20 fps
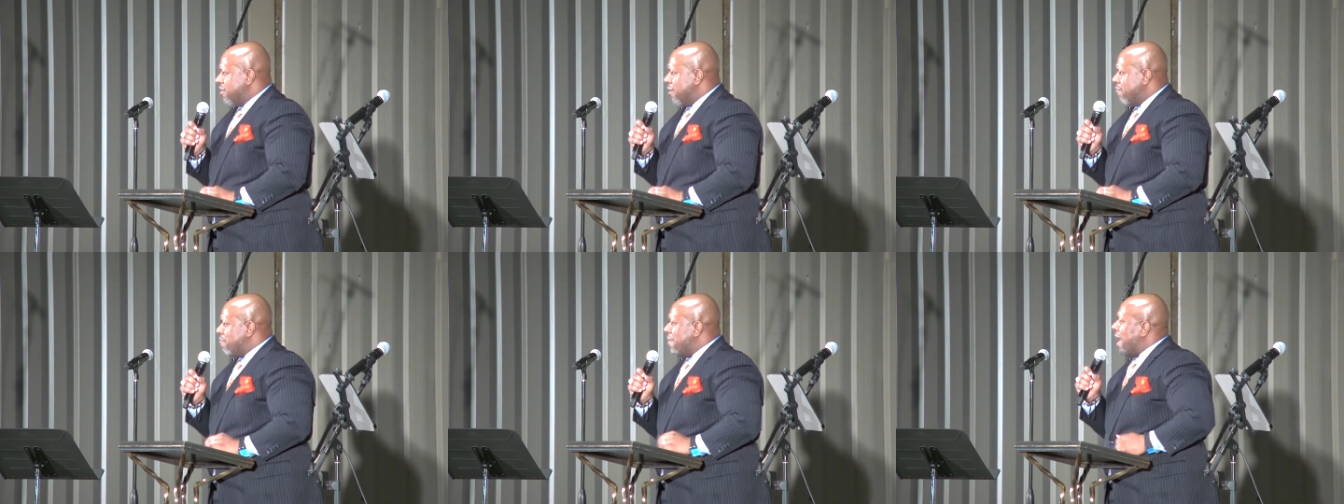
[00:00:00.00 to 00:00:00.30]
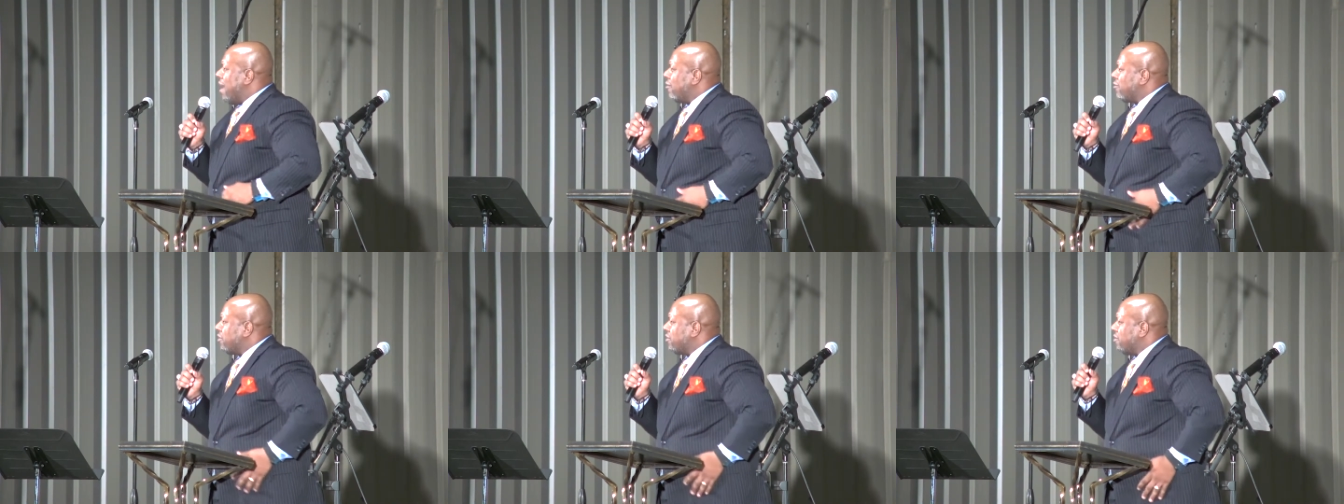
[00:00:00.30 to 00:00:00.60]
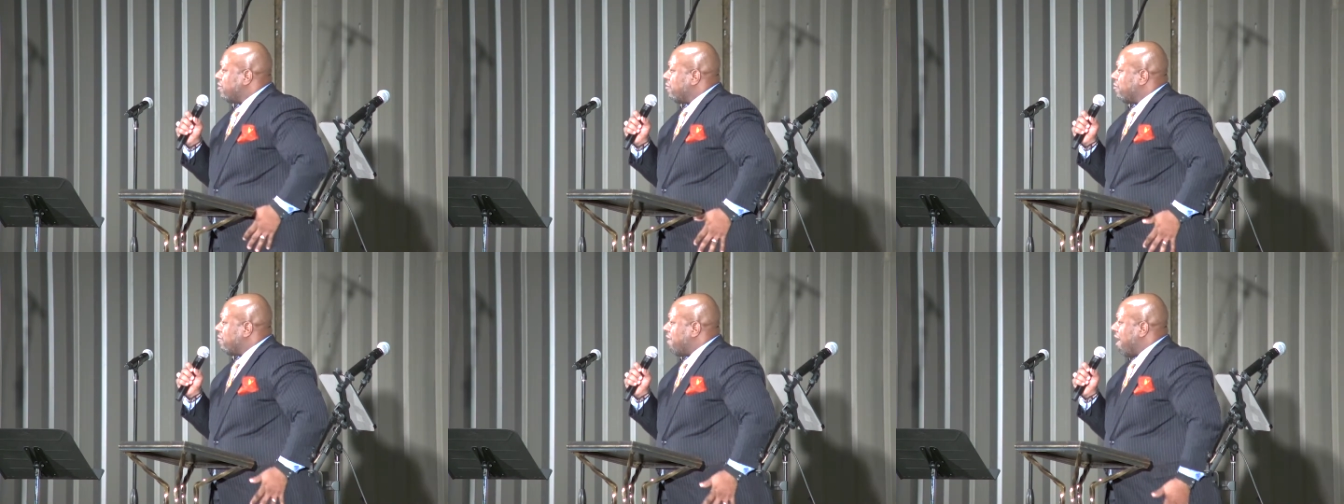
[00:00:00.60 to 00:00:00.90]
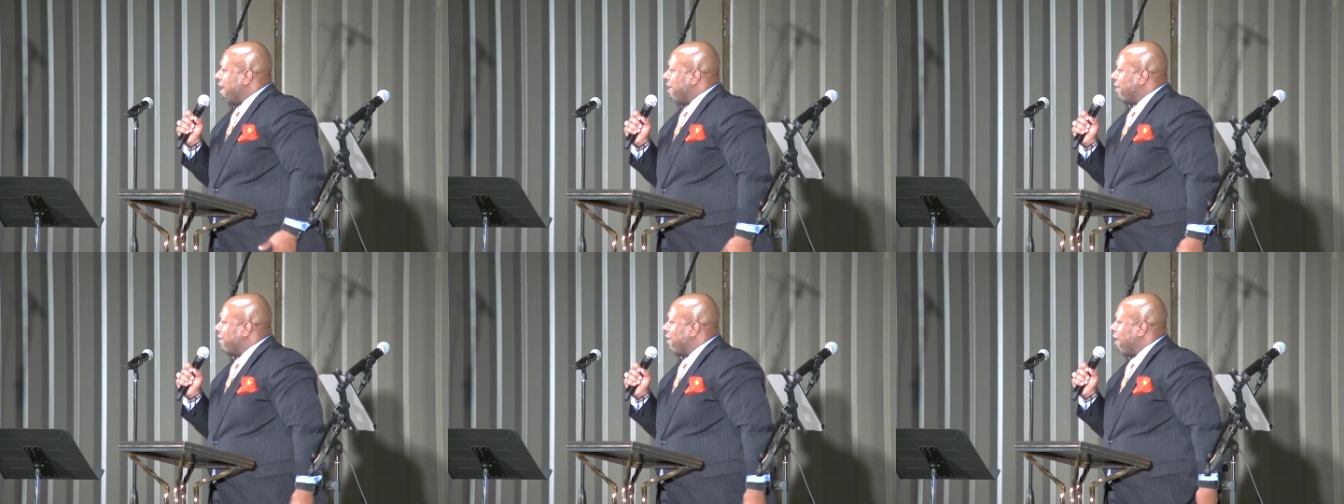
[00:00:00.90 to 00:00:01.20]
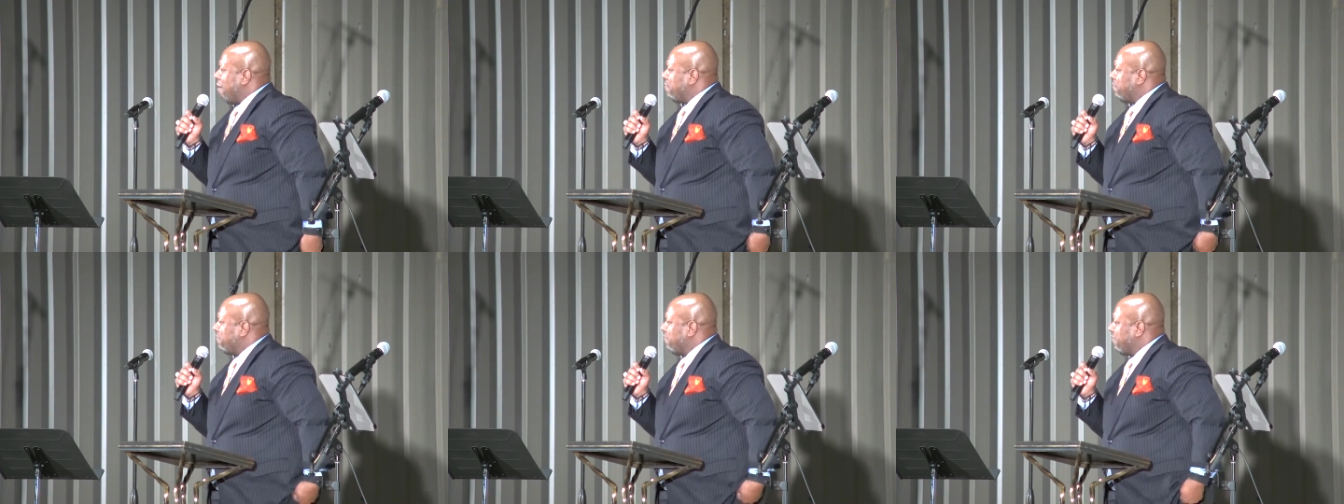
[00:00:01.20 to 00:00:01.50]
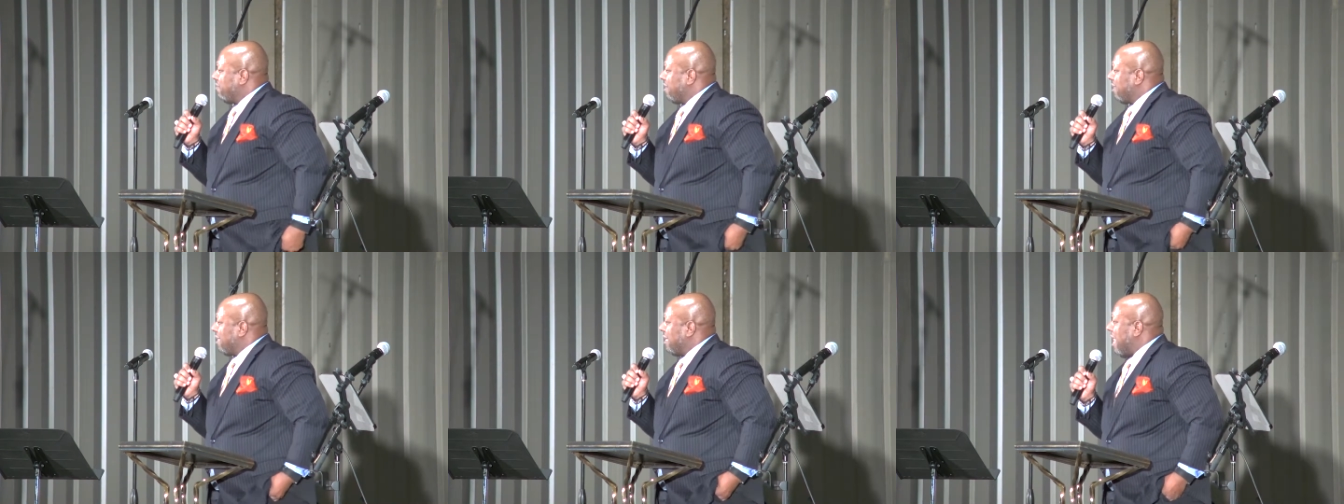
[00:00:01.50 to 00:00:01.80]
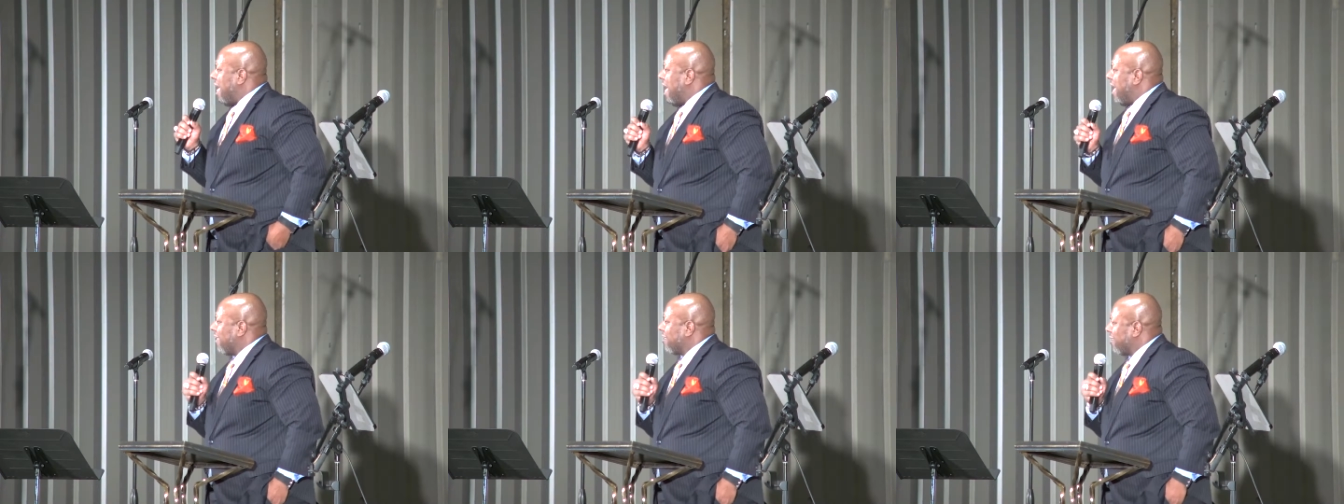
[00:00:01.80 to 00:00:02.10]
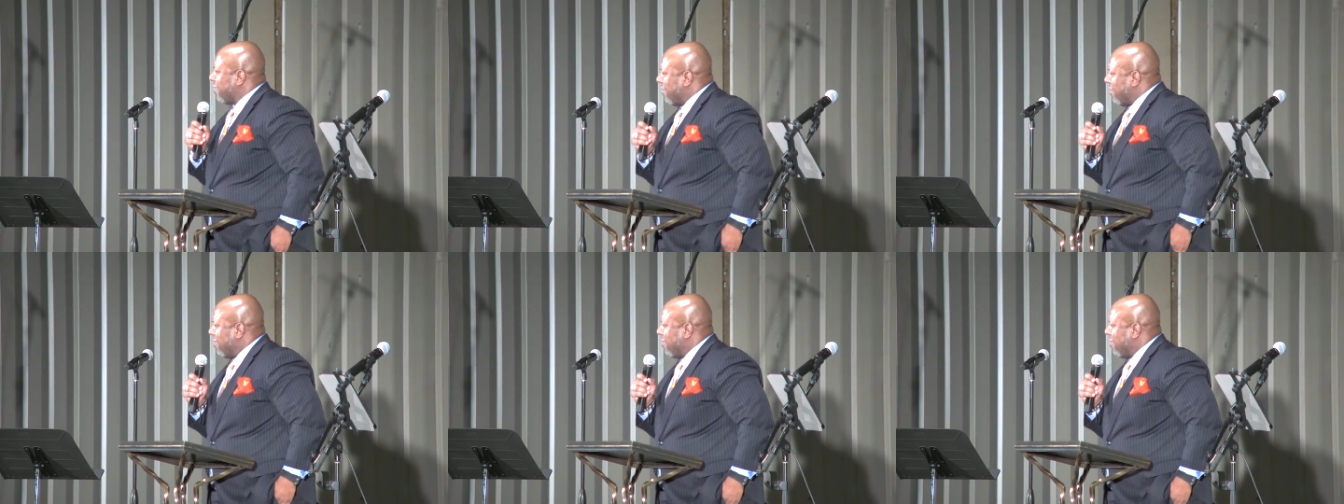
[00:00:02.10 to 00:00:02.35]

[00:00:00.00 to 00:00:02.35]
The mouse ran up the clock.